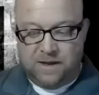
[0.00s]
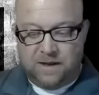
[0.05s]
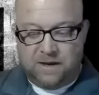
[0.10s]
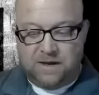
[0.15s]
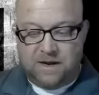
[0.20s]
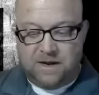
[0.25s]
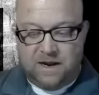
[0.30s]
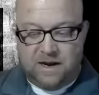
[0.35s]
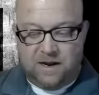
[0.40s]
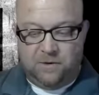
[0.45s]

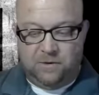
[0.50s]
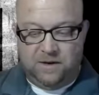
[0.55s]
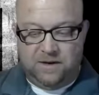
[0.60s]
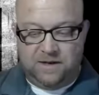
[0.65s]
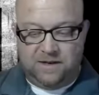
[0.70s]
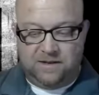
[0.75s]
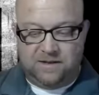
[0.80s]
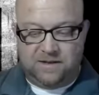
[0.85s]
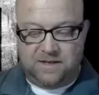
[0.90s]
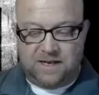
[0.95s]
Not only
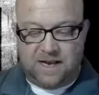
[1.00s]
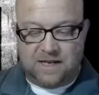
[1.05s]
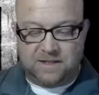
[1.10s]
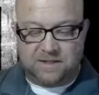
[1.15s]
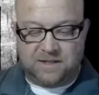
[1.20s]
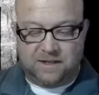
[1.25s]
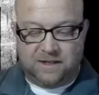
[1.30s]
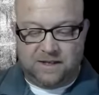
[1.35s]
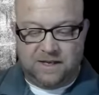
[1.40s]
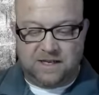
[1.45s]
did the tax
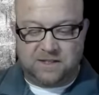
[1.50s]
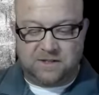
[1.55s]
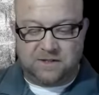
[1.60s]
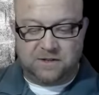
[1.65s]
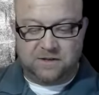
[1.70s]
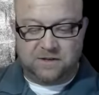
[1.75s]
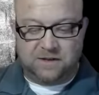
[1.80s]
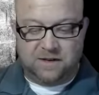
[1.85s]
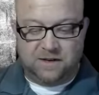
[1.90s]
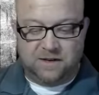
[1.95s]

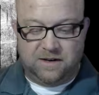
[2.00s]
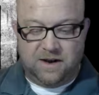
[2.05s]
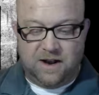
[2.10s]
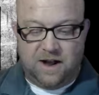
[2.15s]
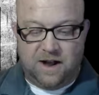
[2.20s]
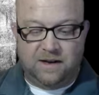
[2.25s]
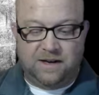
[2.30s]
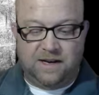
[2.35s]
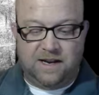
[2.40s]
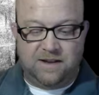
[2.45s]
collector
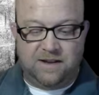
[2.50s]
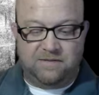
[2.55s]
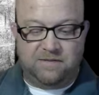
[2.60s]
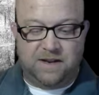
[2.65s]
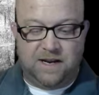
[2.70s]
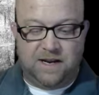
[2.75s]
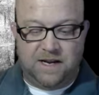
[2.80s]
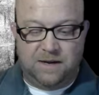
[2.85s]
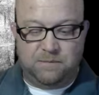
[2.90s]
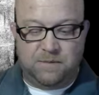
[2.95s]
not give
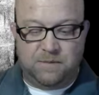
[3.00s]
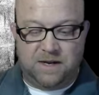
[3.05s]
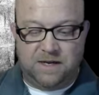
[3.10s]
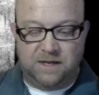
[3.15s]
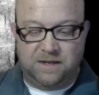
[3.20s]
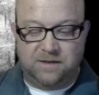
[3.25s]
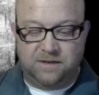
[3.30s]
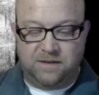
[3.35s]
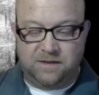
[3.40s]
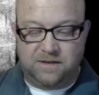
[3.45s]
any money
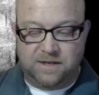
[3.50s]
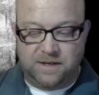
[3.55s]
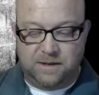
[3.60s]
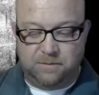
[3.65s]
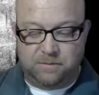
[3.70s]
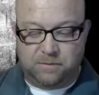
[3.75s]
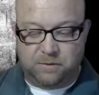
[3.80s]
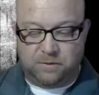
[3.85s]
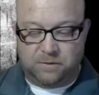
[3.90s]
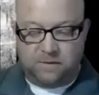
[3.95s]
to the
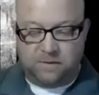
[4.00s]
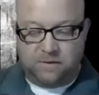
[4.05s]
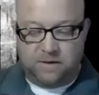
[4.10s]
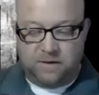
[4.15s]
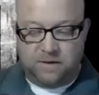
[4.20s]
temple,